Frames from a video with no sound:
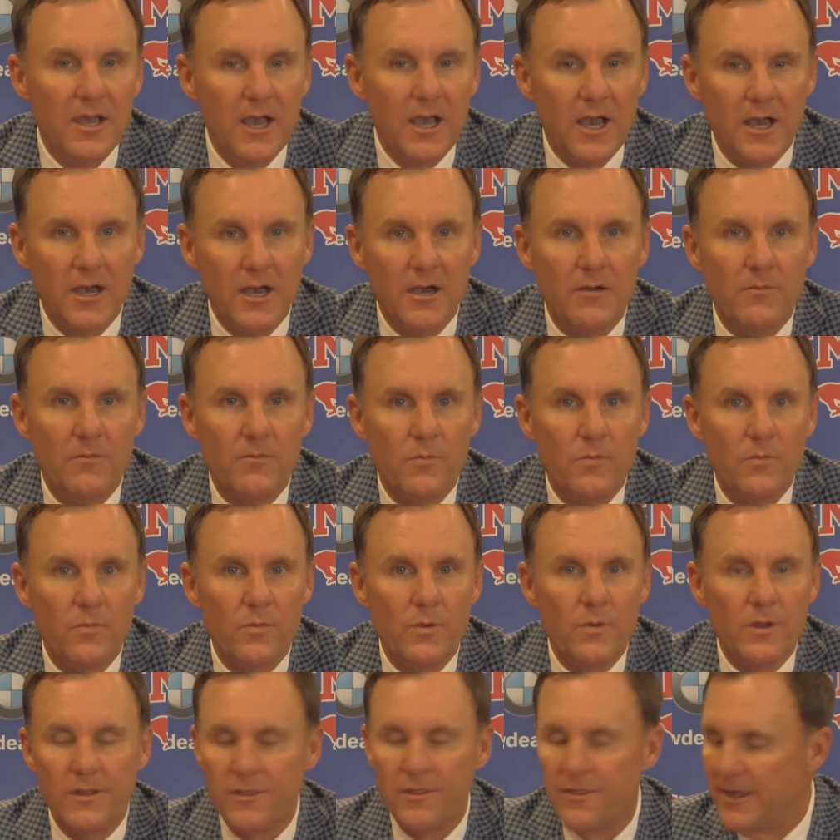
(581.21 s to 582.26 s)
um,
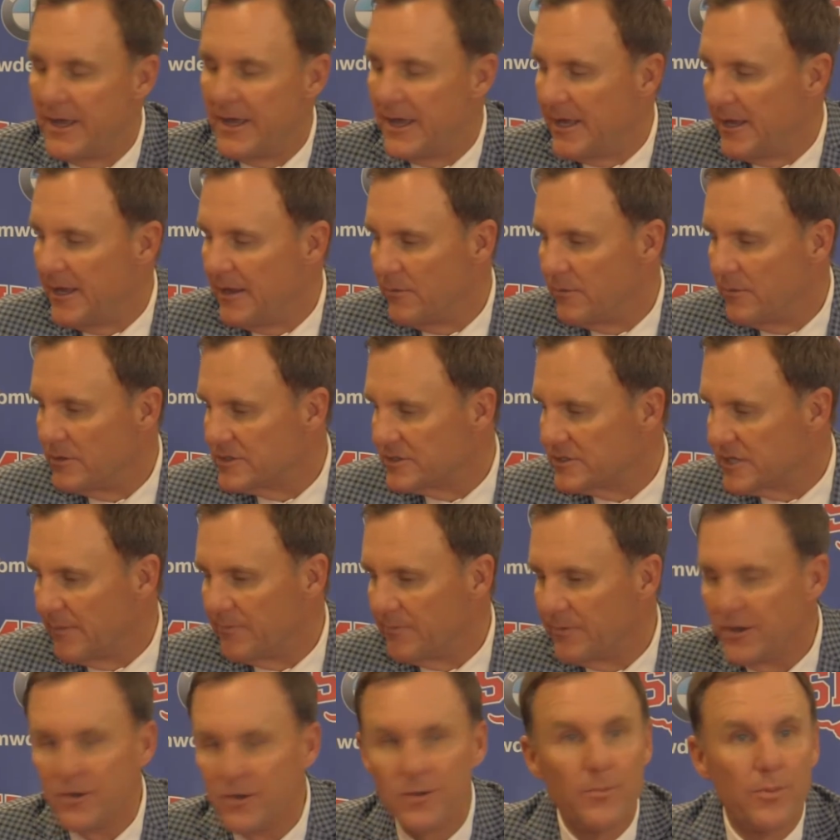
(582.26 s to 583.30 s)
with a with
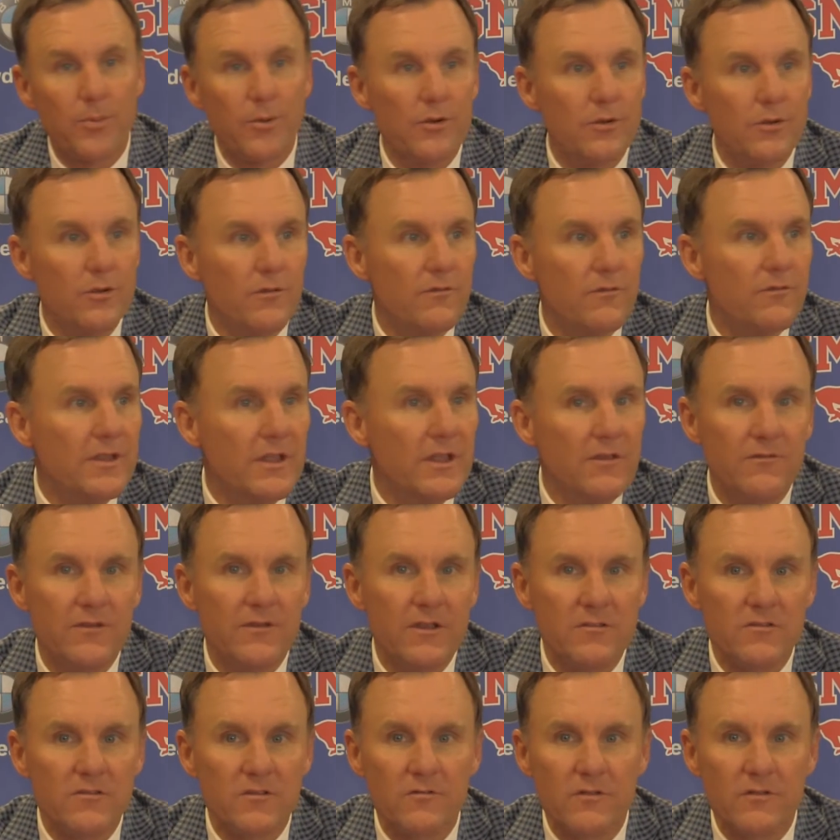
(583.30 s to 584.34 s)
something to prove
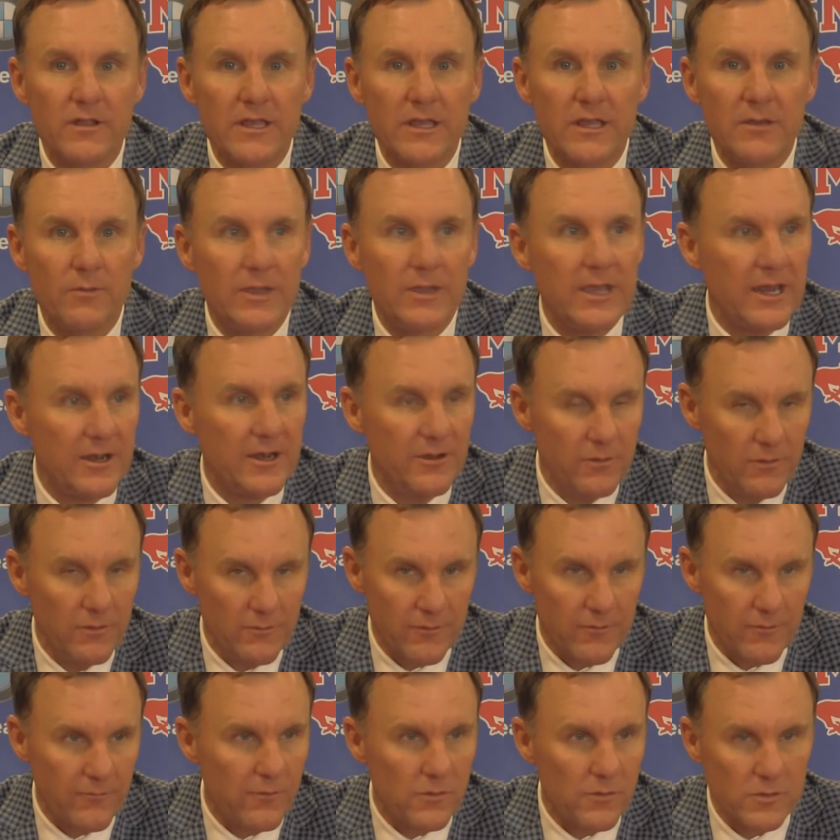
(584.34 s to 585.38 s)
defensively, and we got to do it
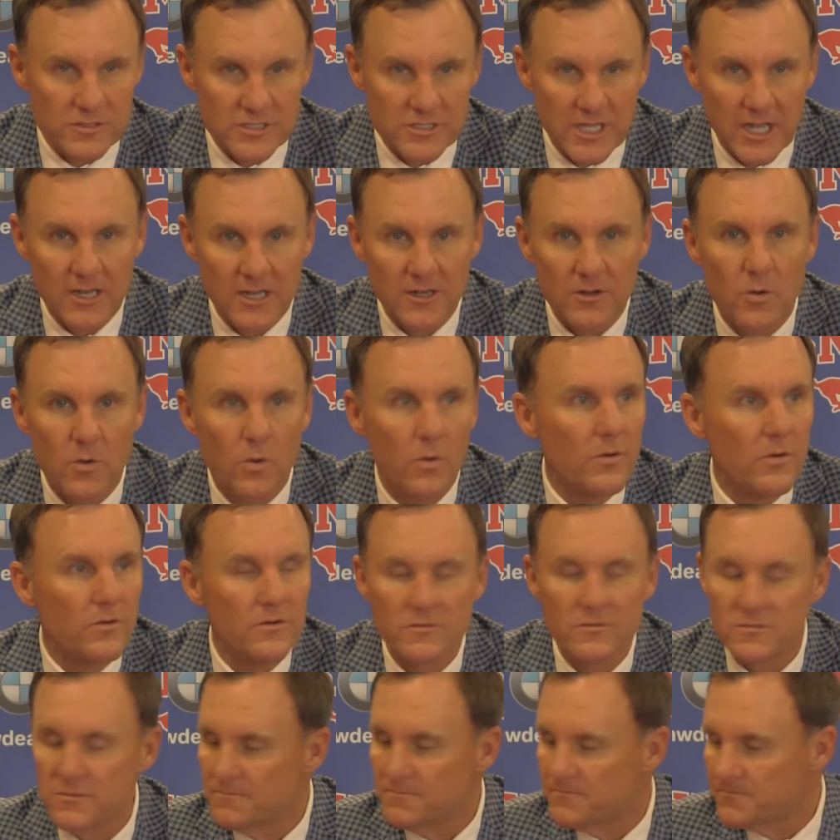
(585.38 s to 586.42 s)
for four solid
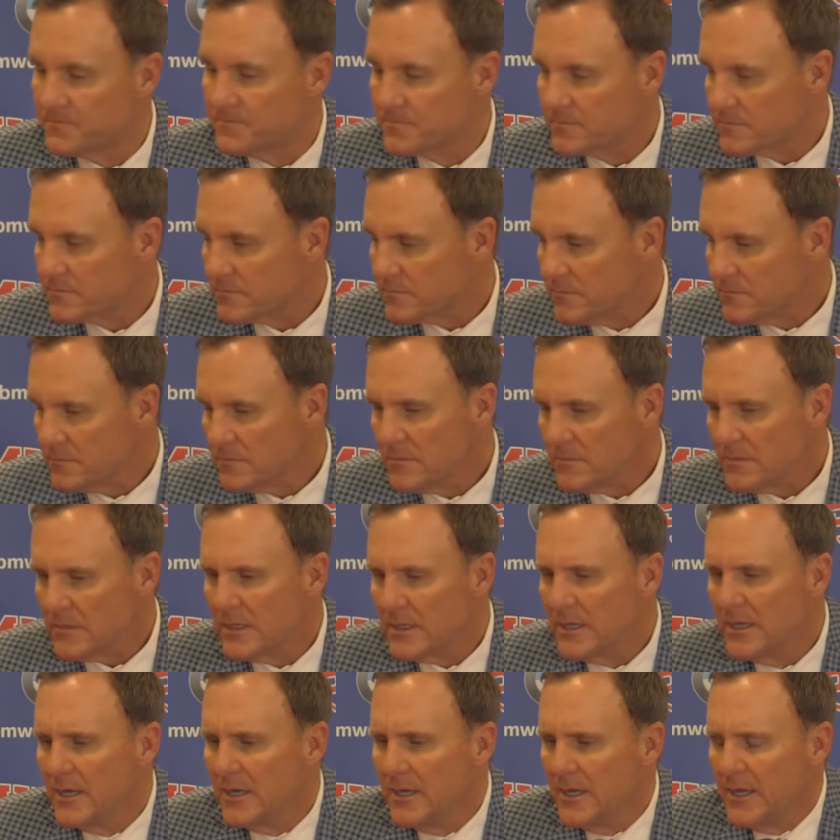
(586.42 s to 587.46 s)
quarters.
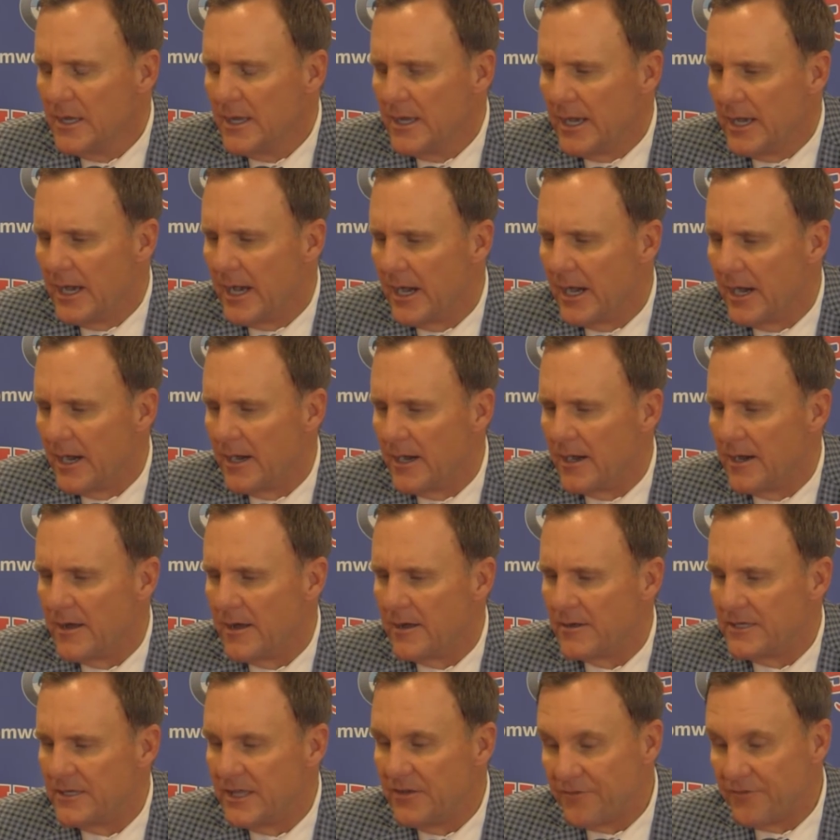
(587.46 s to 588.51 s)

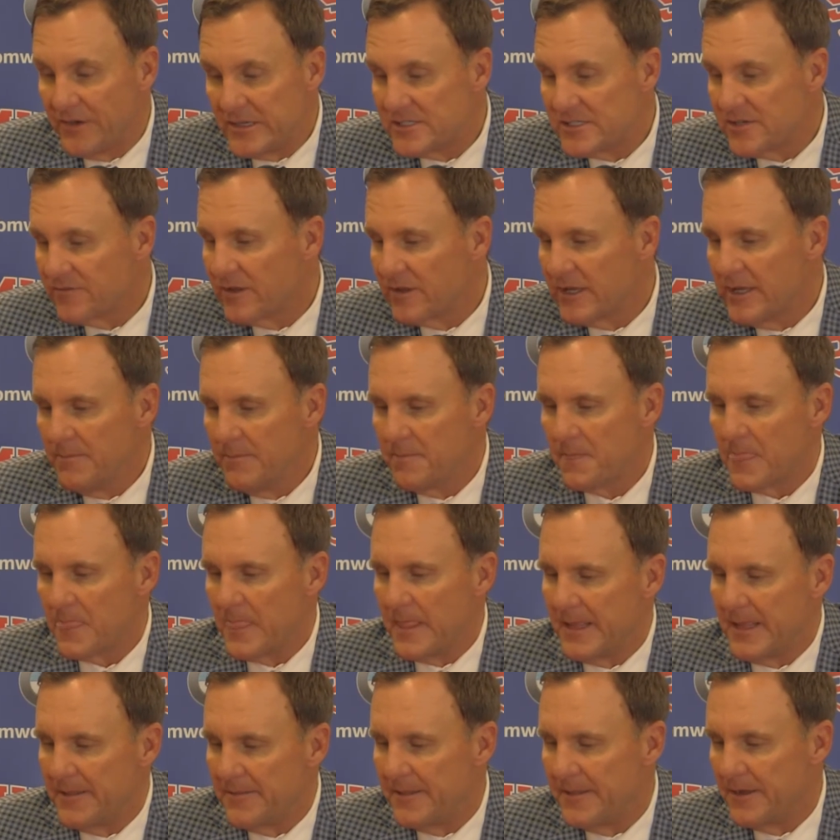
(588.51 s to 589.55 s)
Uh, defensively,
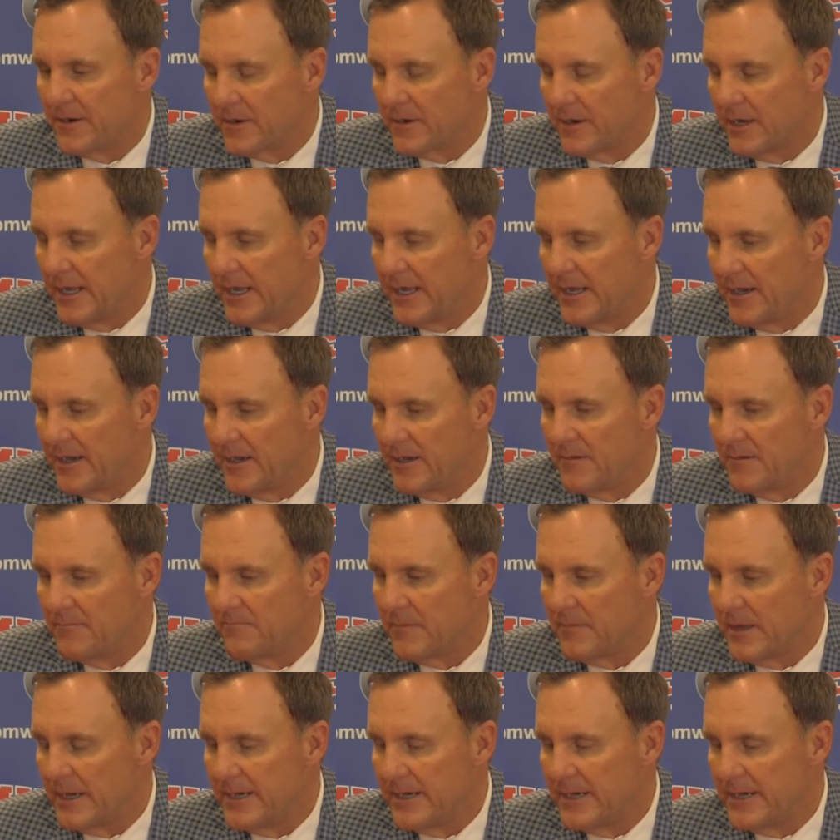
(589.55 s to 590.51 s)
they're a um,